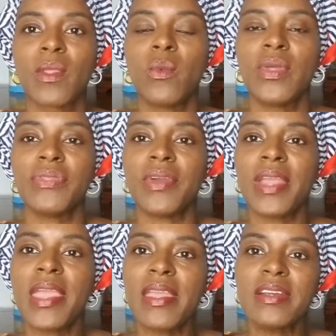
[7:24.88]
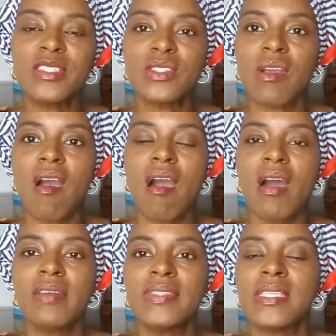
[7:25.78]
with your hair
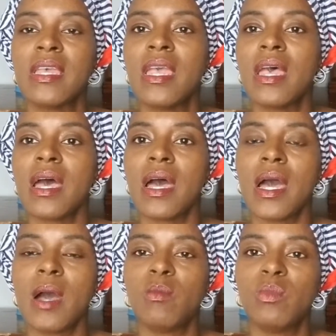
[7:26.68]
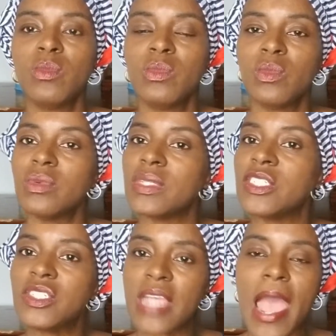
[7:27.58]
scarves. When
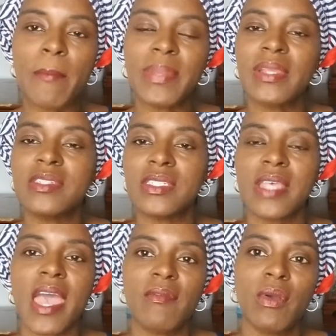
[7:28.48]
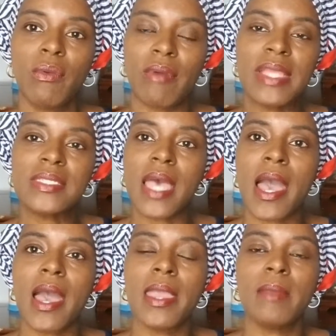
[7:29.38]
shopping, just have a great
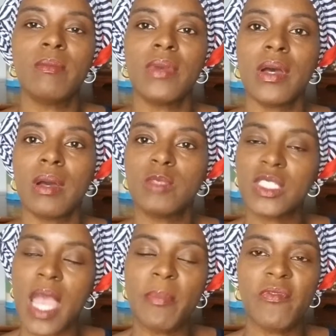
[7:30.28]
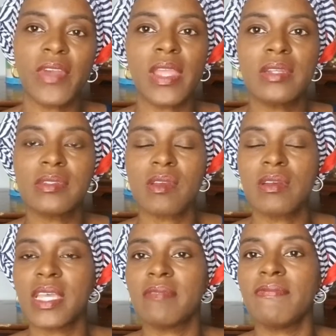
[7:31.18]
time shopping for hair scarves.
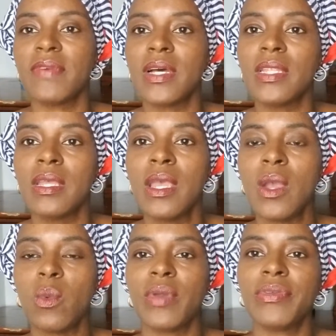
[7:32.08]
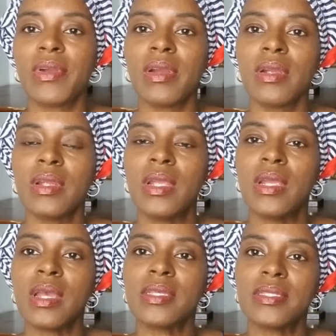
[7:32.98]
Have fun with
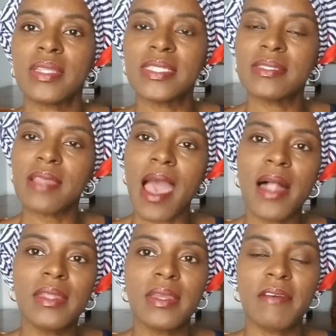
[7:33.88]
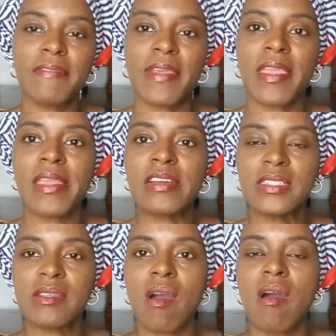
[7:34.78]
the styling of the hair
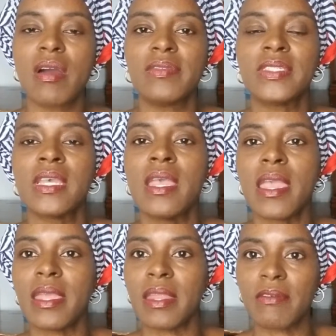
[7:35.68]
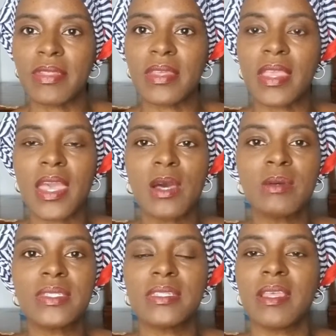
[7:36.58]
scarves and everything
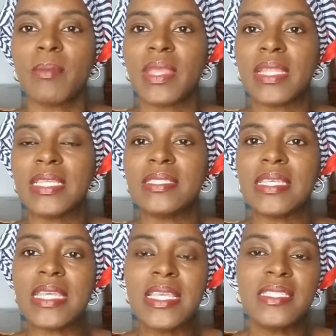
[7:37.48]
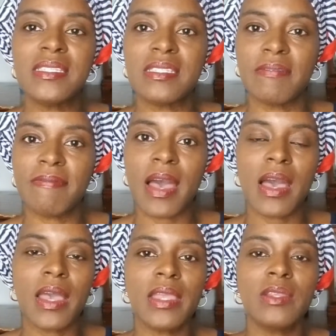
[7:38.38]
else. I mean, it's easy to
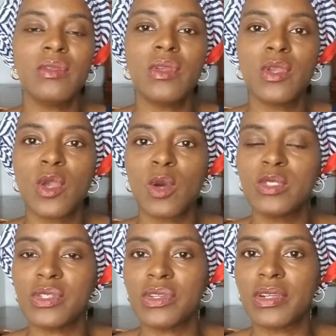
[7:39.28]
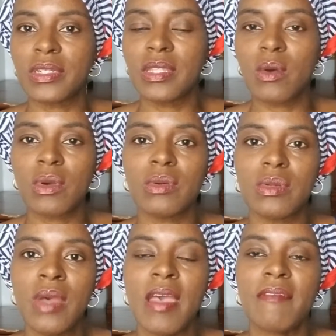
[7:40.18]
find. You can go to your
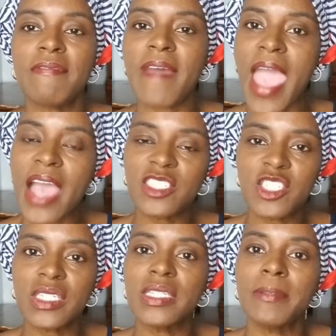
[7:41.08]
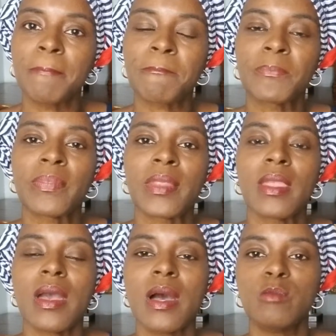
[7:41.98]
local fashion
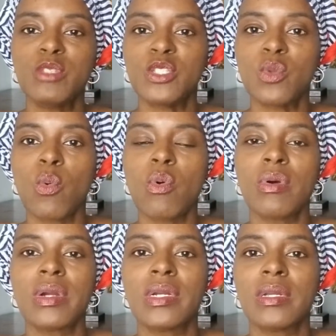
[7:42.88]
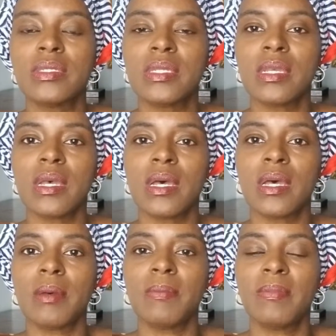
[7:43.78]
stores,
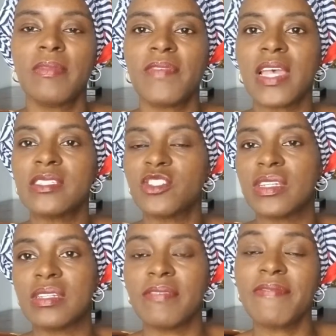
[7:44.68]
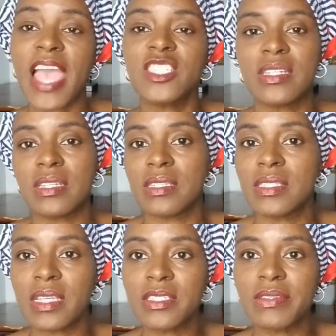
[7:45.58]
fashion and
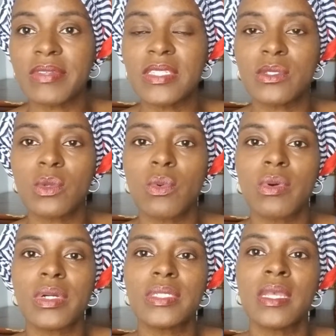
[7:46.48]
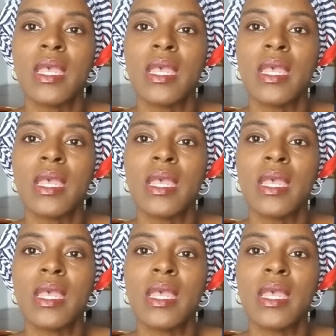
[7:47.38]
accessory stores.